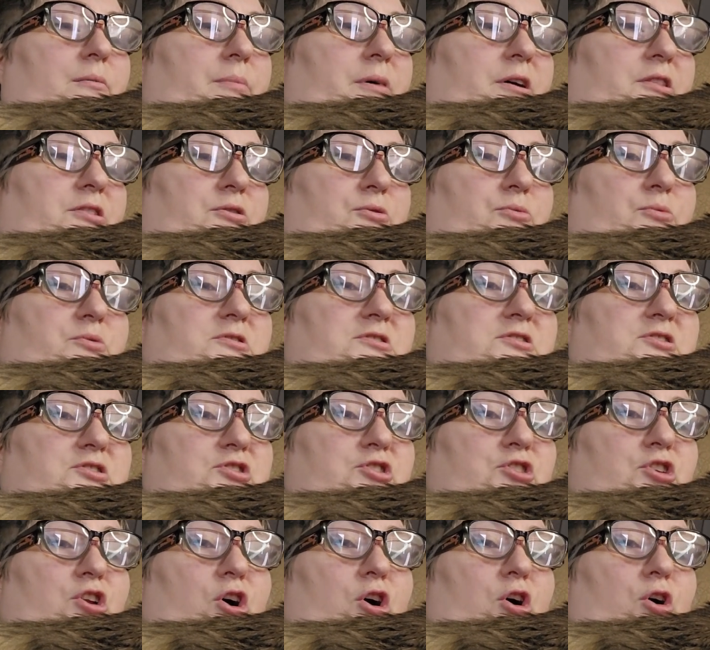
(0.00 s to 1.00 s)
but there was
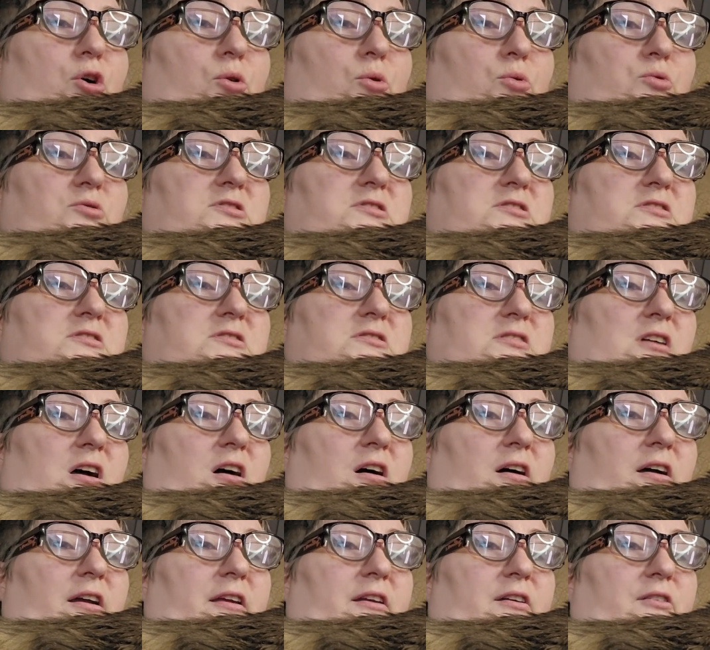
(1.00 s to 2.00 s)
no
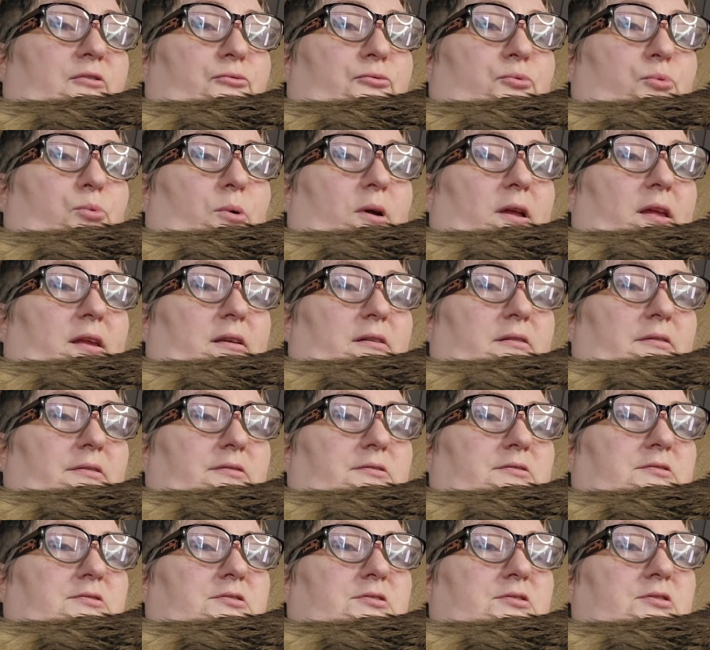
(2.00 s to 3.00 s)
sign of
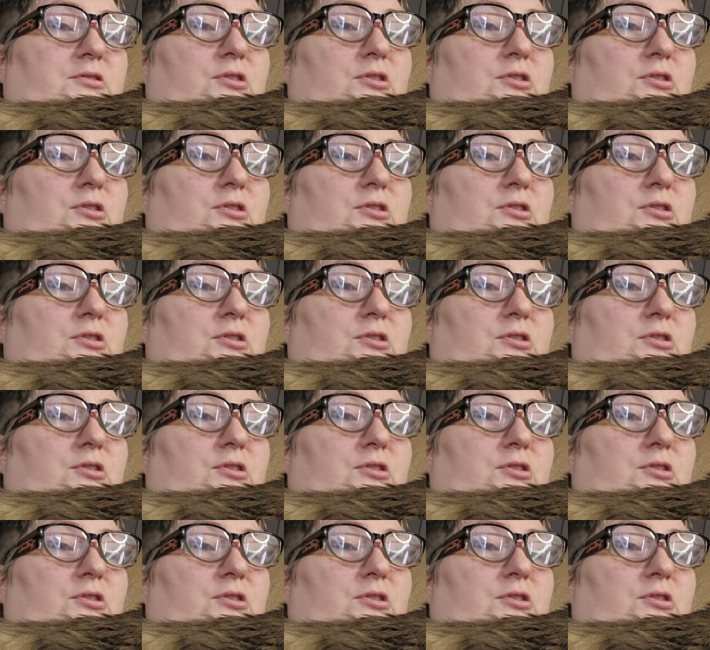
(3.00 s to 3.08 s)
wind,